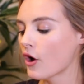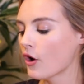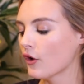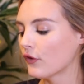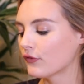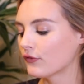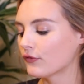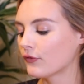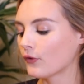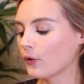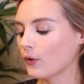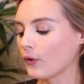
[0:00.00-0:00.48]

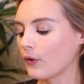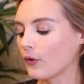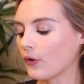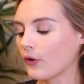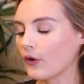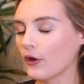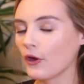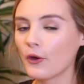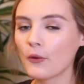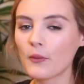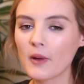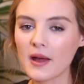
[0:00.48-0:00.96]
for
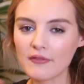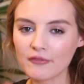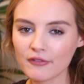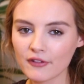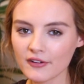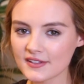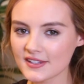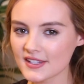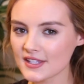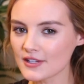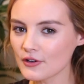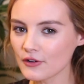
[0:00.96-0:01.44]
whoever
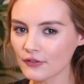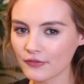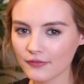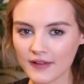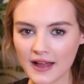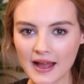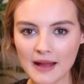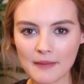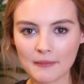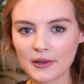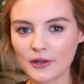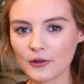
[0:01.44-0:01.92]
is in your
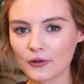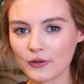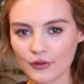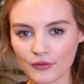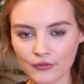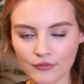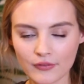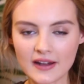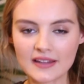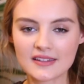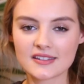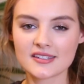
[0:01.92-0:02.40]
family or your
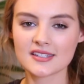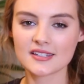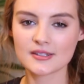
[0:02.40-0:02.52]
friends